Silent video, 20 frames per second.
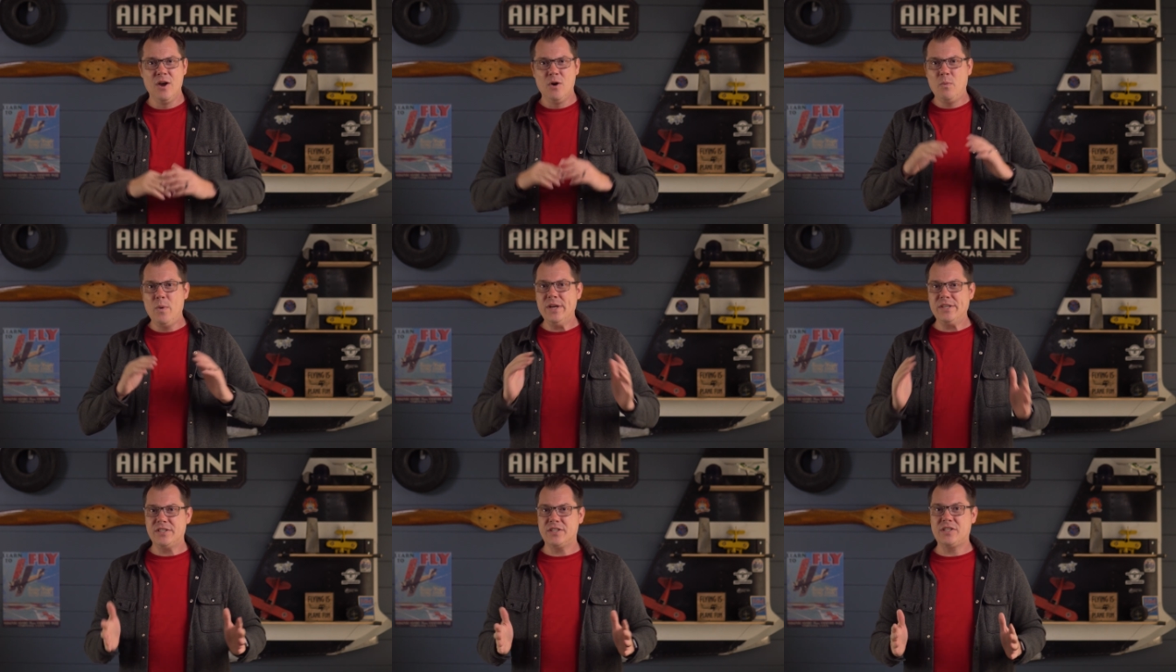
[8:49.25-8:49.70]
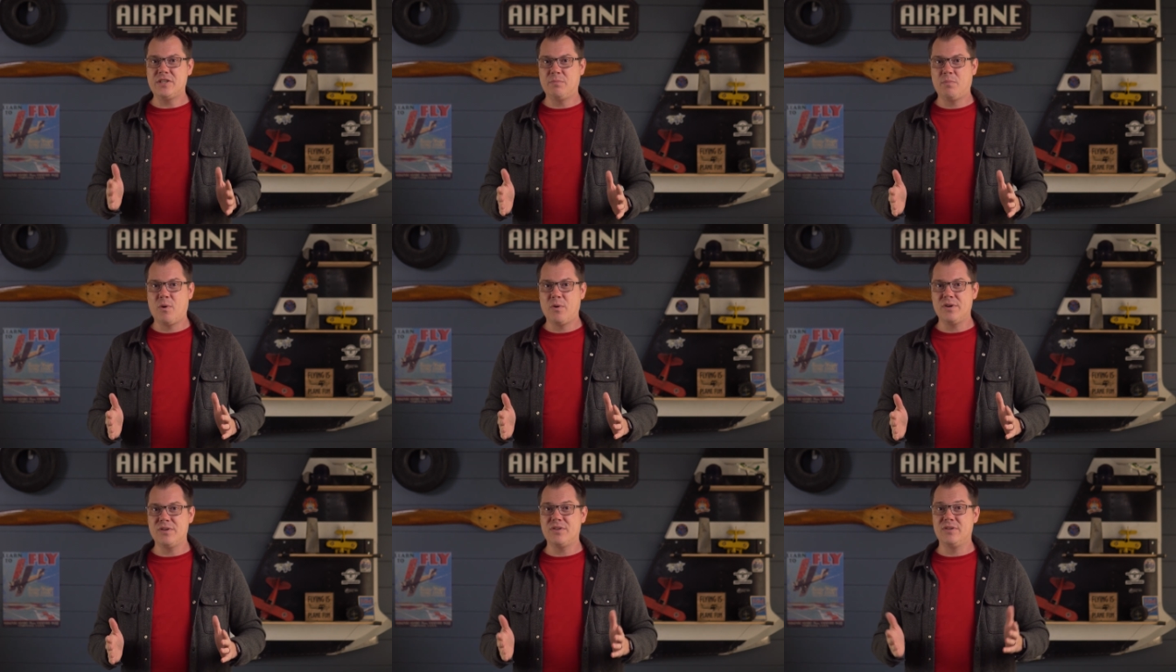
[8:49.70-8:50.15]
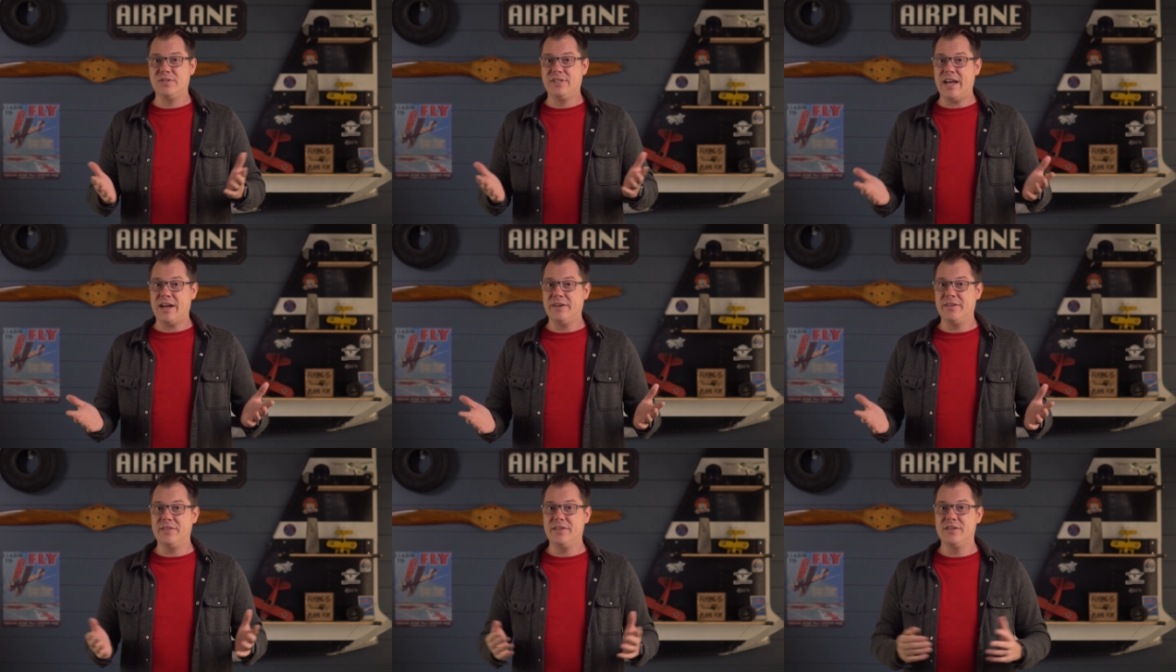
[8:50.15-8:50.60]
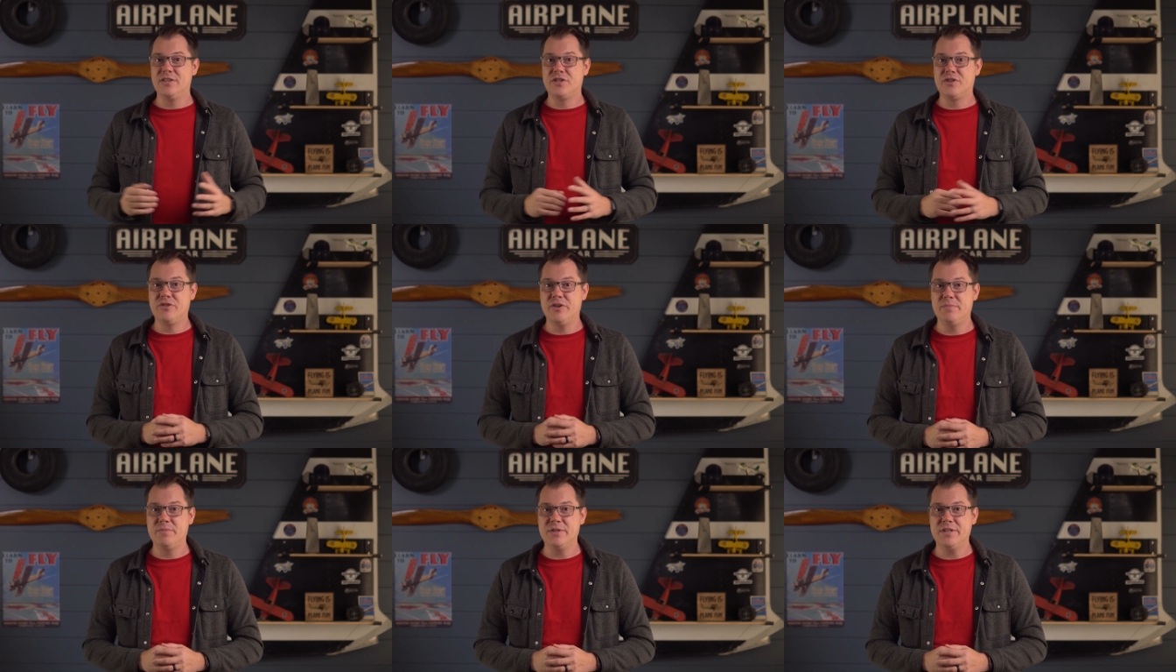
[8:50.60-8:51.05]
Ways to support us are down in the
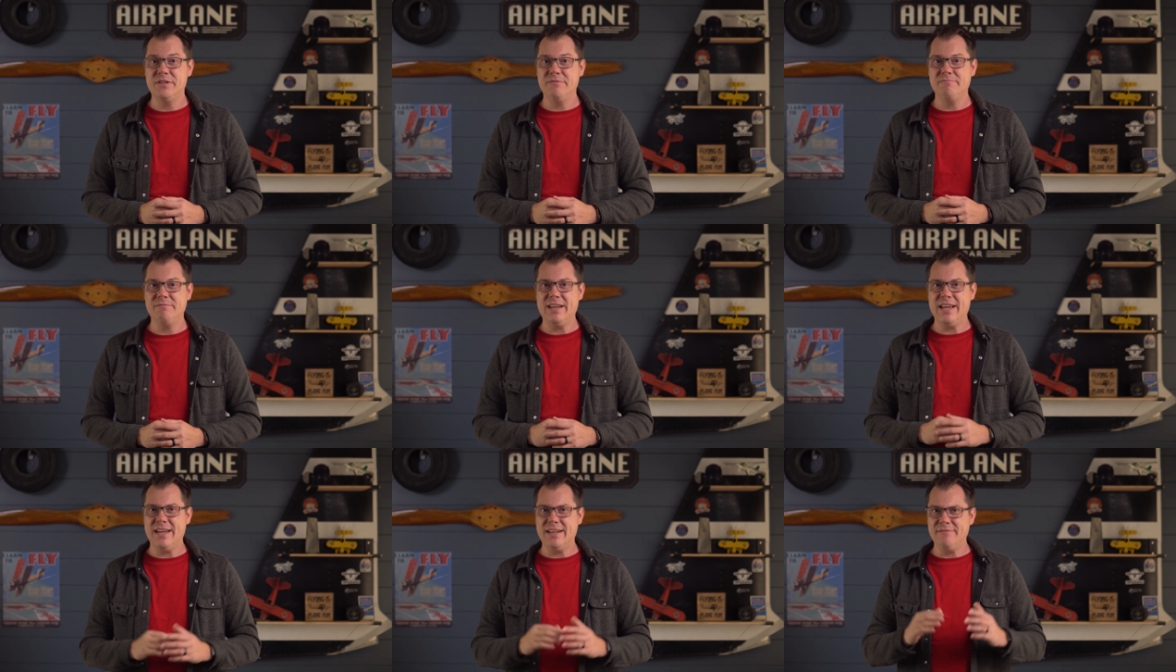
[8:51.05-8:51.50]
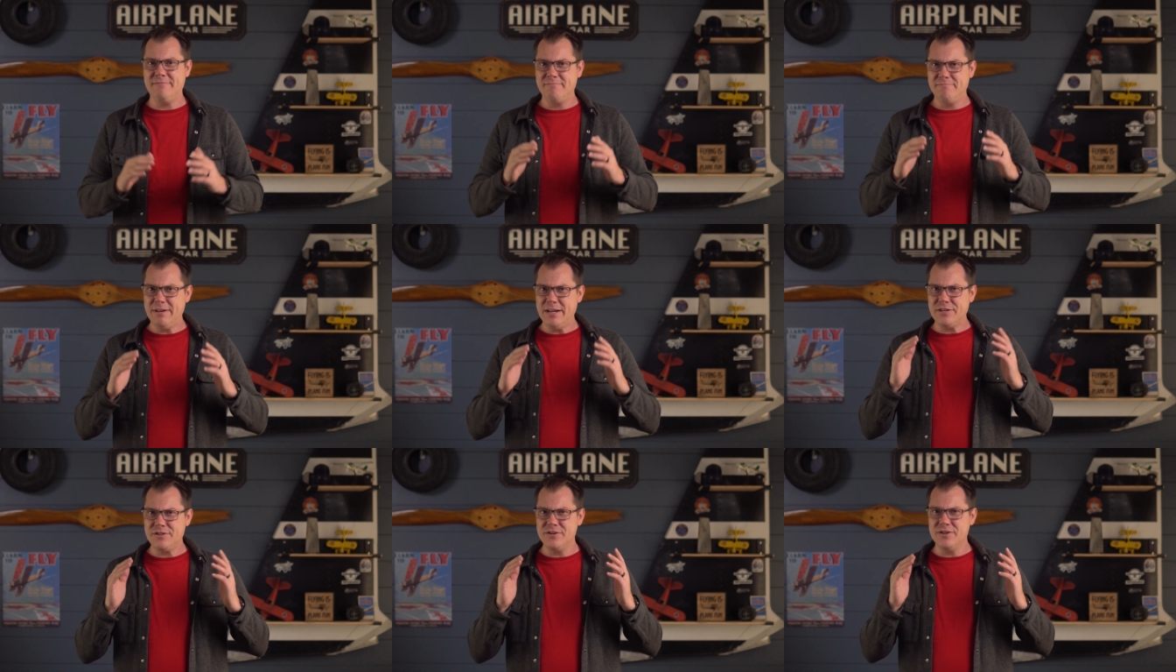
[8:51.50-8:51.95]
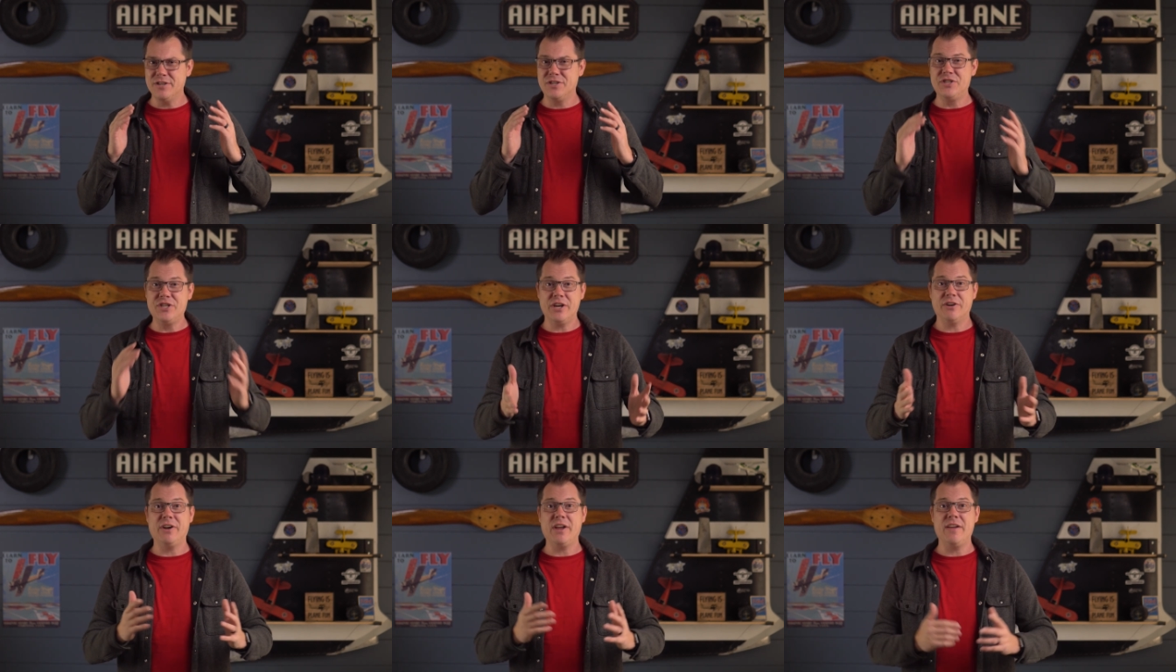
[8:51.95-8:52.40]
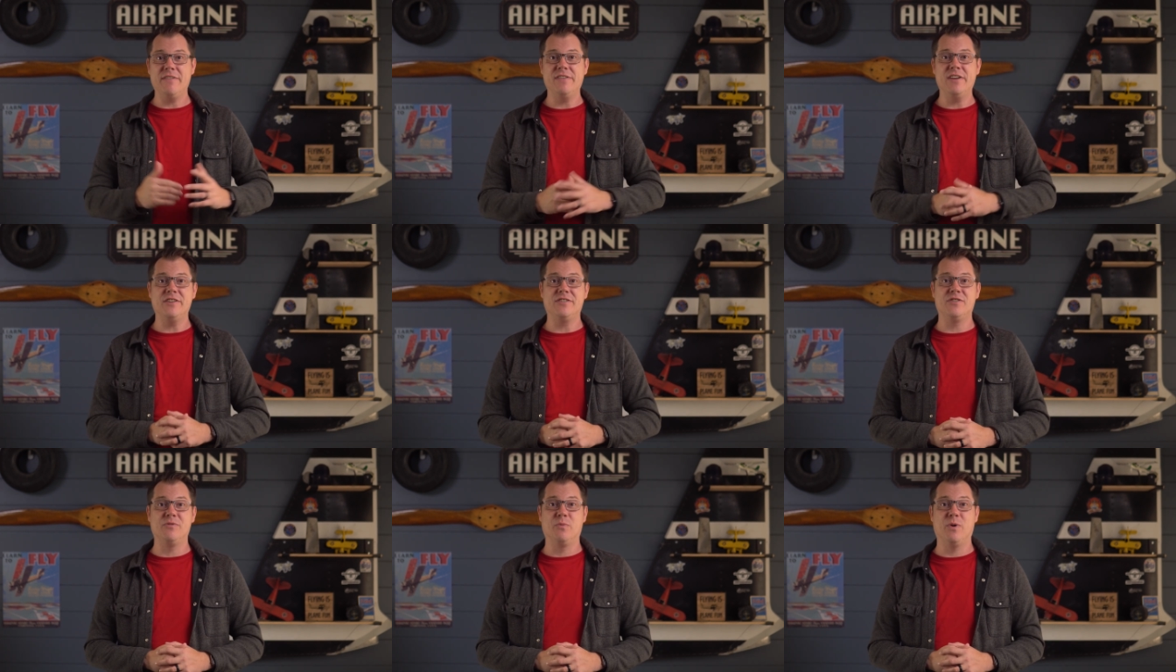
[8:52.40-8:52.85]
description, and make sure to share
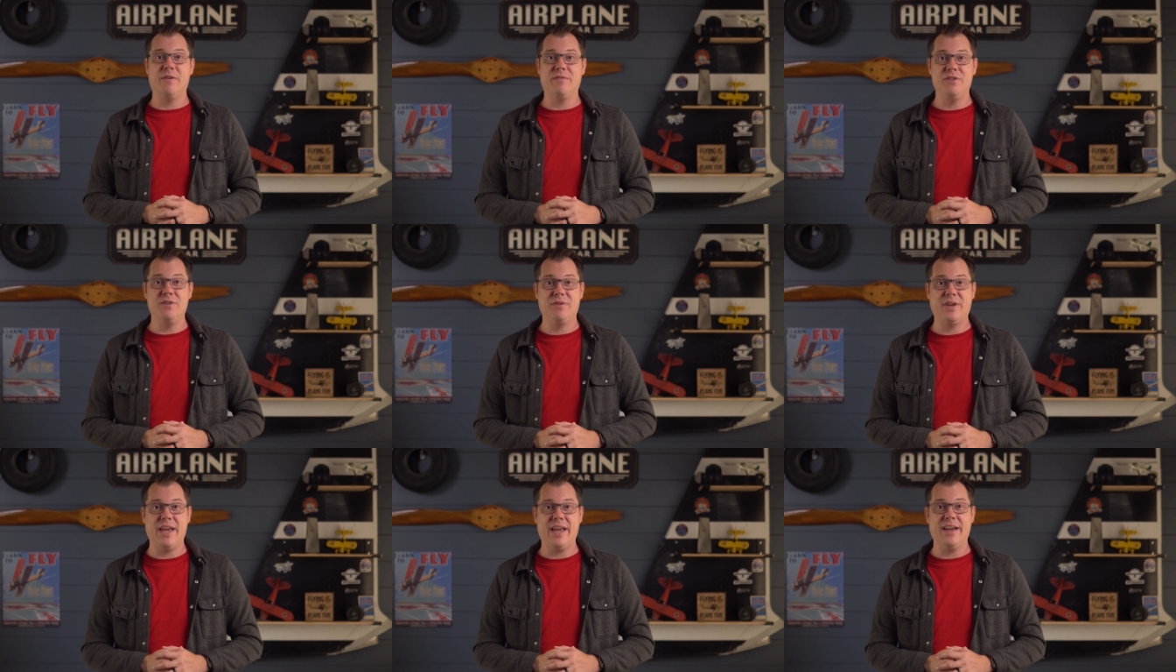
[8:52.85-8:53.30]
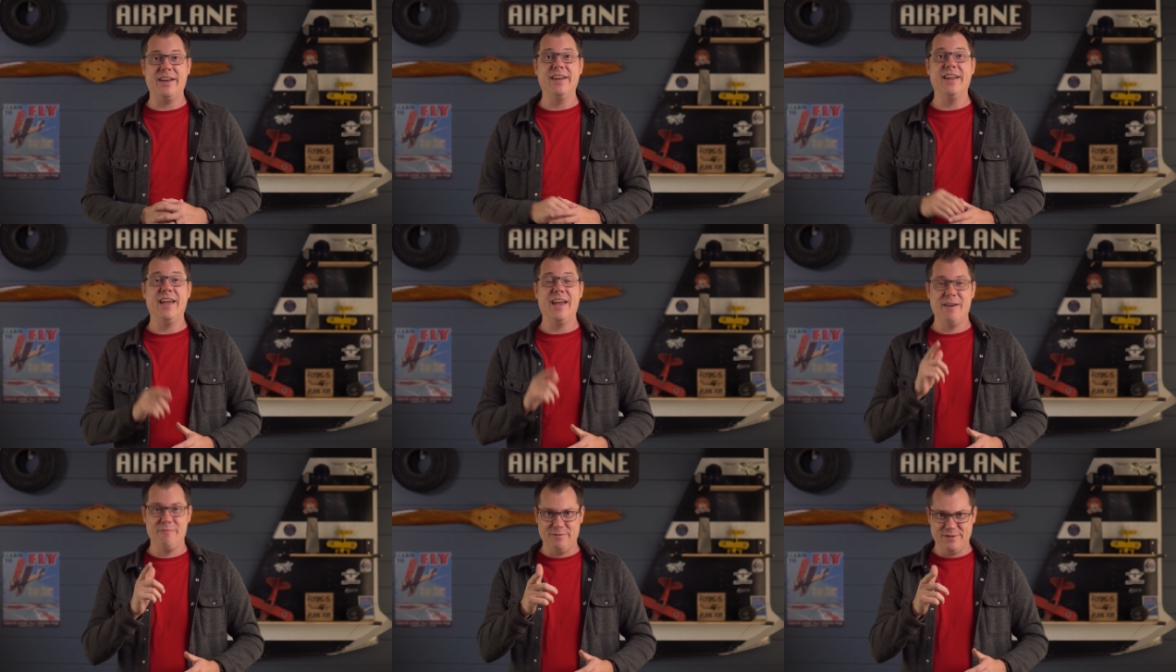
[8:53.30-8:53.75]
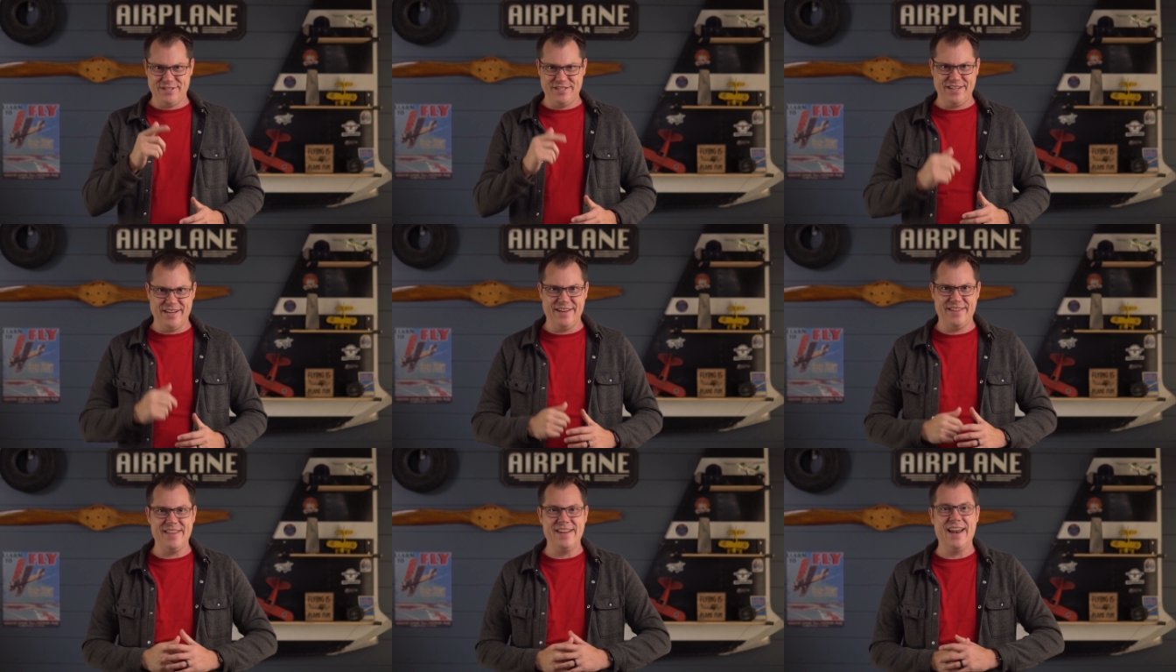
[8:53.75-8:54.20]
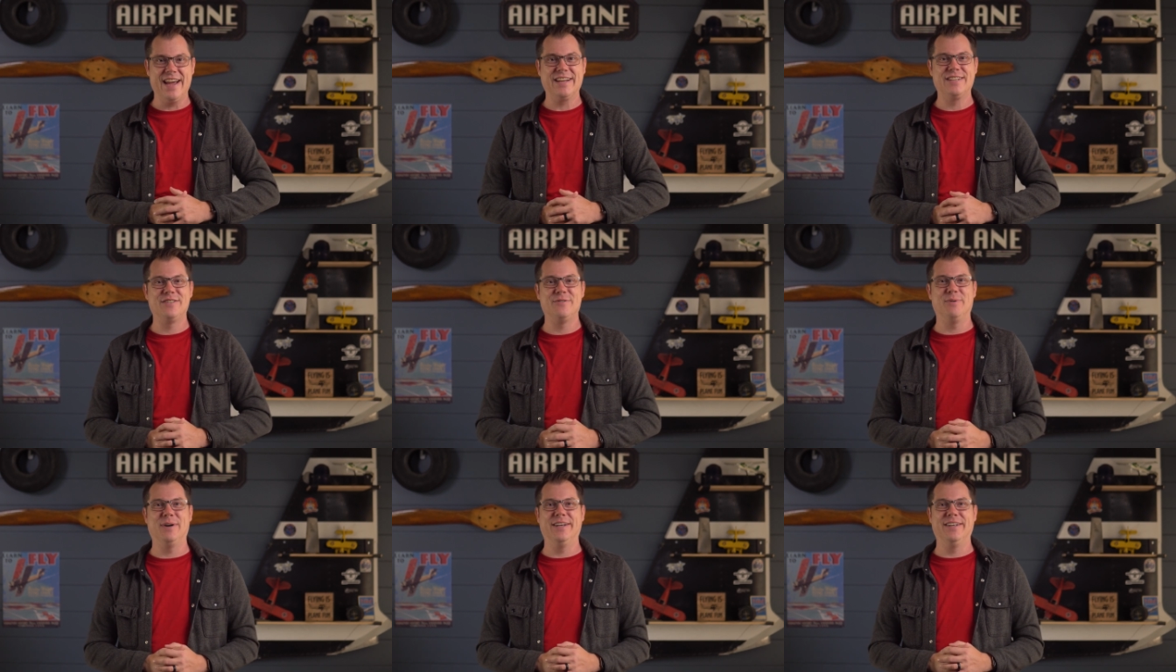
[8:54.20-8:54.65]
aviation wherever you can, and we'll see you in the
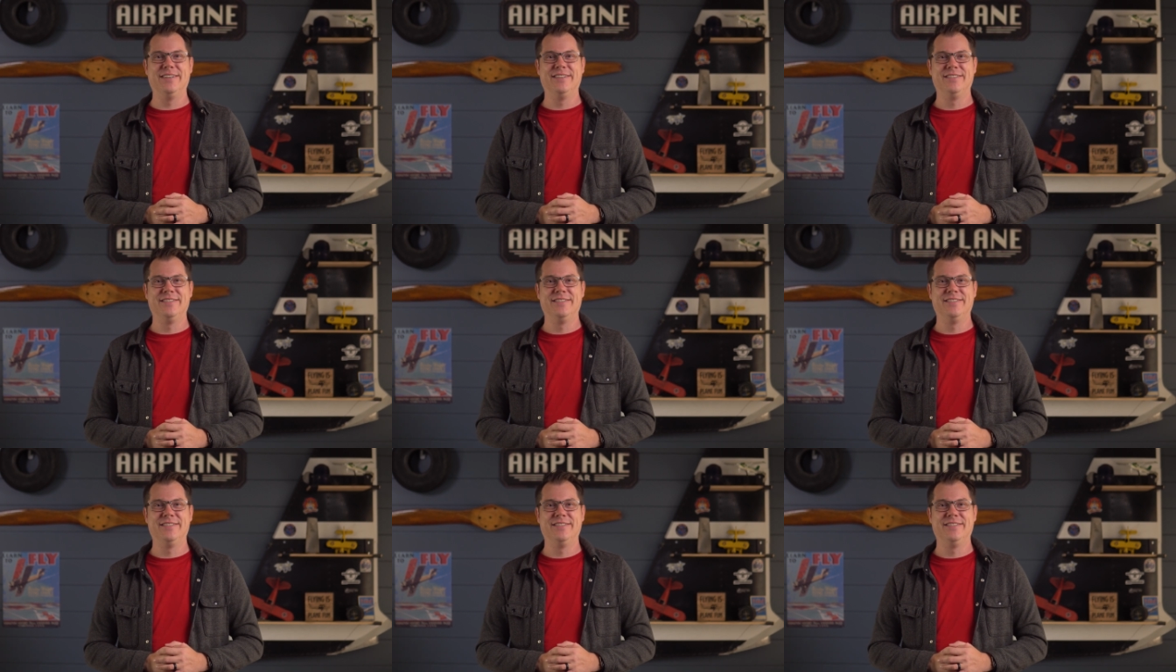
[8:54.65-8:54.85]
next one.